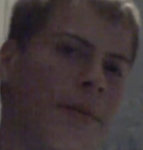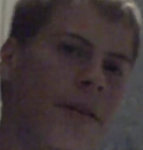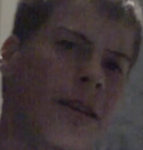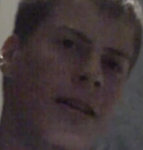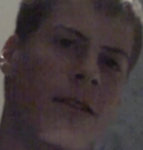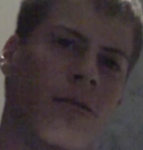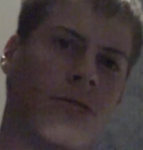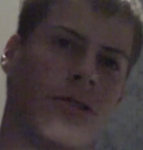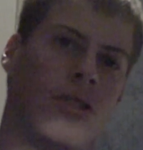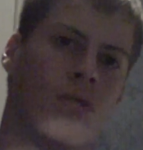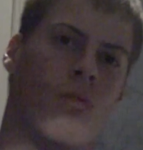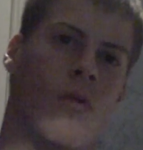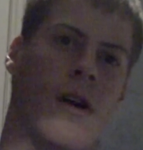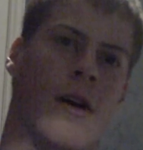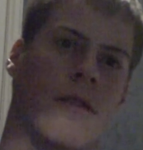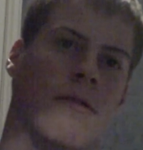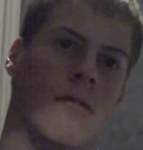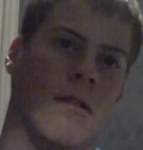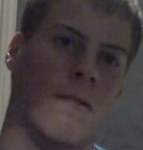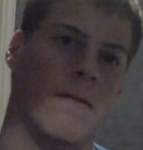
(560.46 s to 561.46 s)
I mean, you don't just
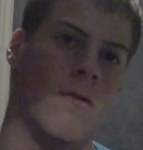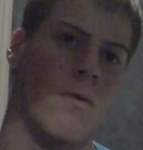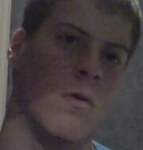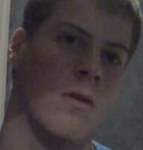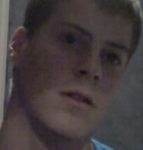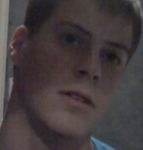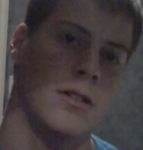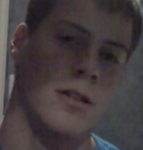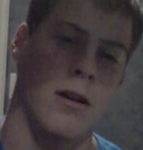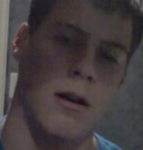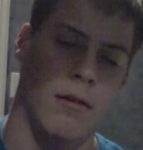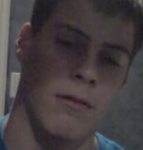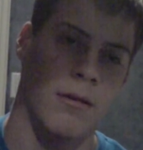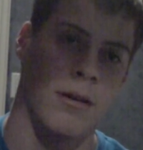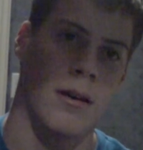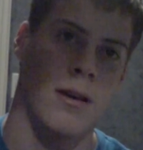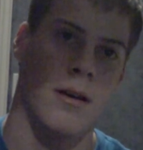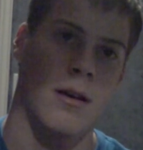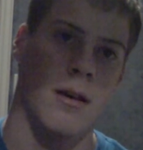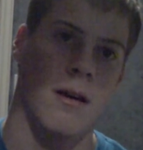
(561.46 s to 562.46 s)
walk through a forest. You don't
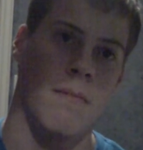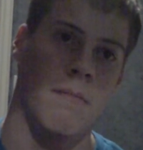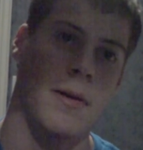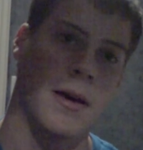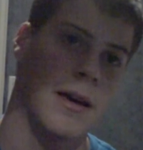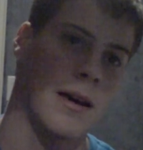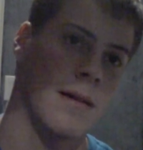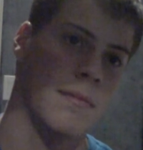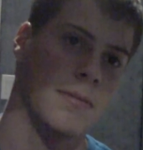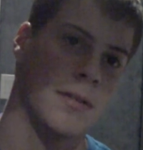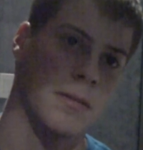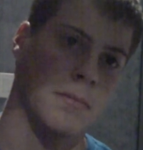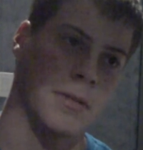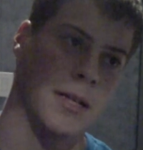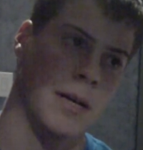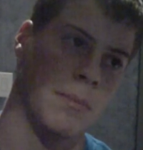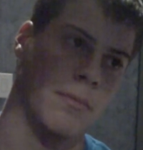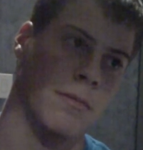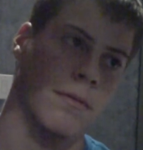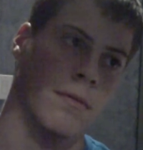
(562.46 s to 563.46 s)
pick up some
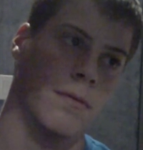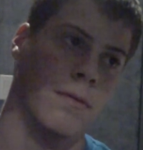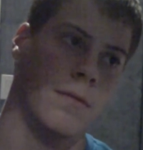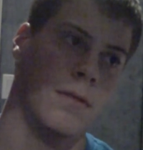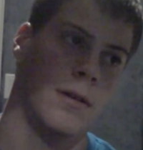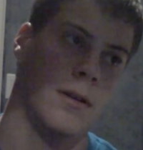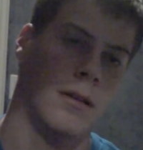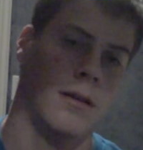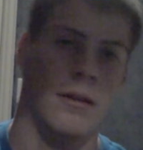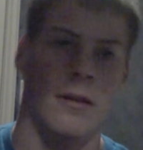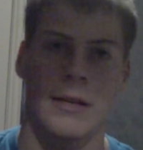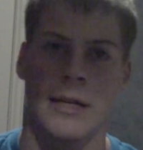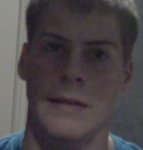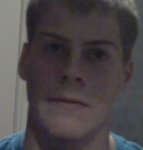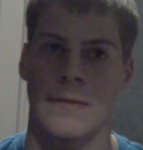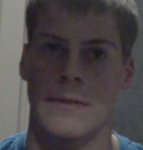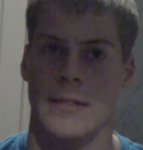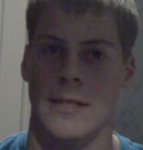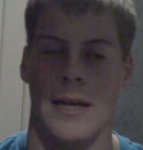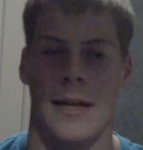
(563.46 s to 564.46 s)
type of leaf
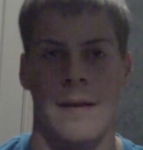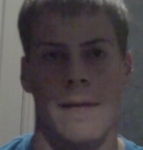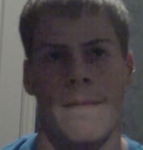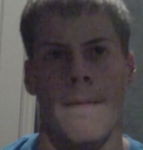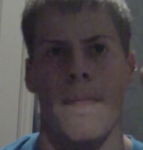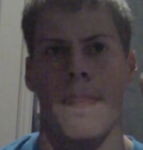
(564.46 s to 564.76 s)
and say,